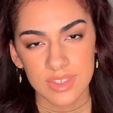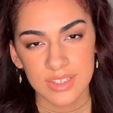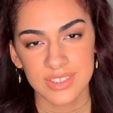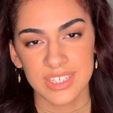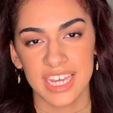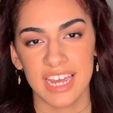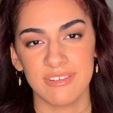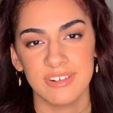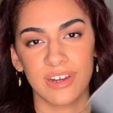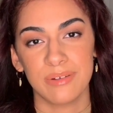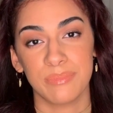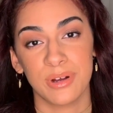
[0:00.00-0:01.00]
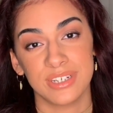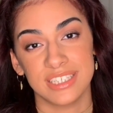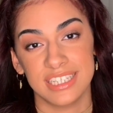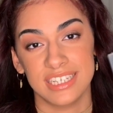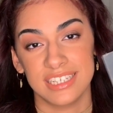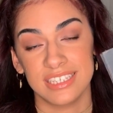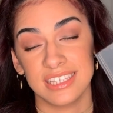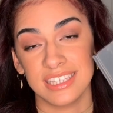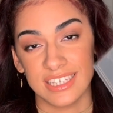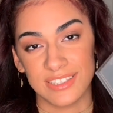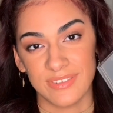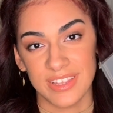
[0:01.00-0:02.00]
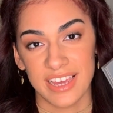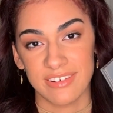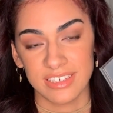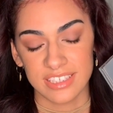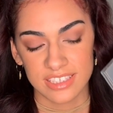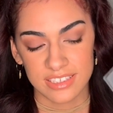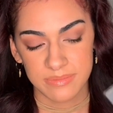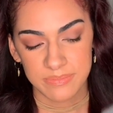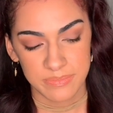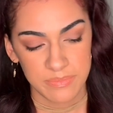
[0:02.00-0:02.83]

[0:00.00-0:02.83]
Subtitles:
So yeah, I regret purchasing this for that reason.